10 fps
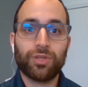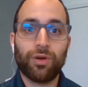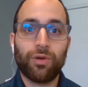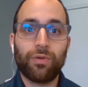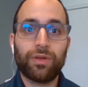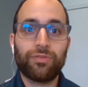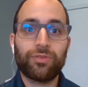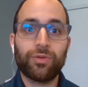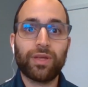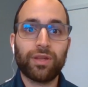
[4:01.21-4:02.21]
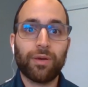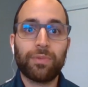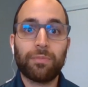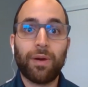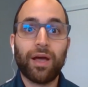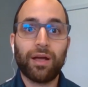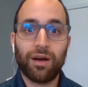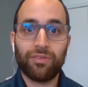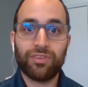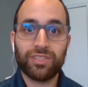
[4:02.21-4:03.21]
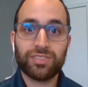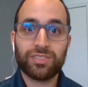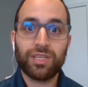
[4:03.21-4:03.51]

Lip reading: So, if you end up in my office,